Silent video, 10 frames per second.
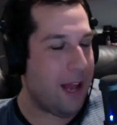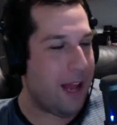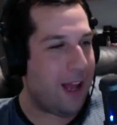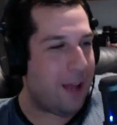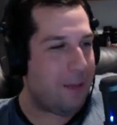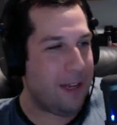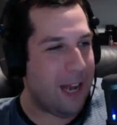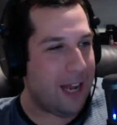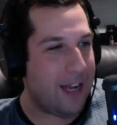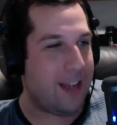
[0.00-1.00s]
I mean,
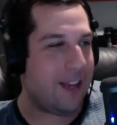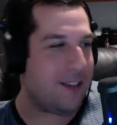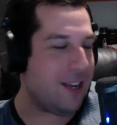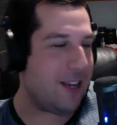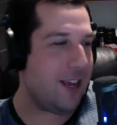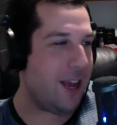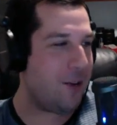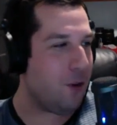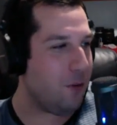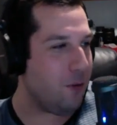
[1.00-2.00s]
yes, I don't
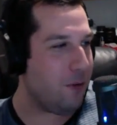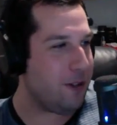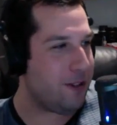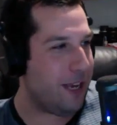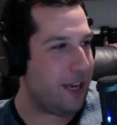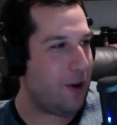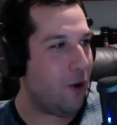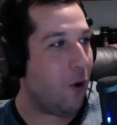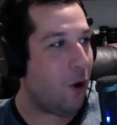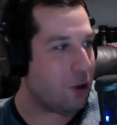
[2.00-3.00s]
know if you want to say
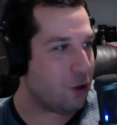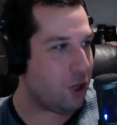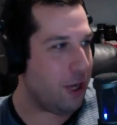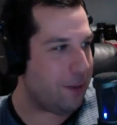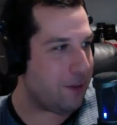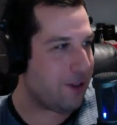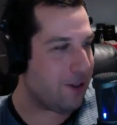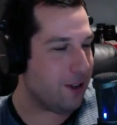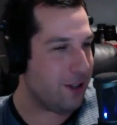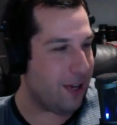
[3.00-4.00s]
all
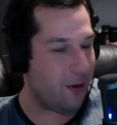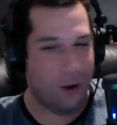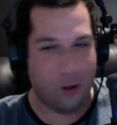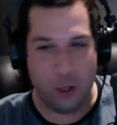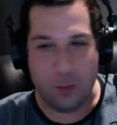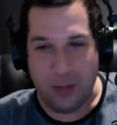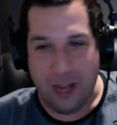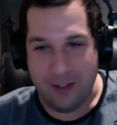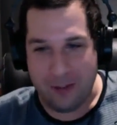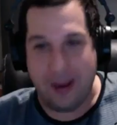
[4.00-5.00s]
chips, like all chip
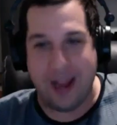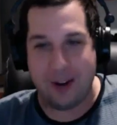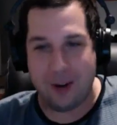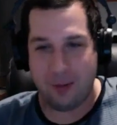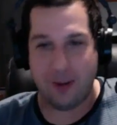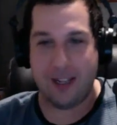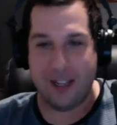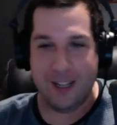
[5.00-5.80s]
lives matter, but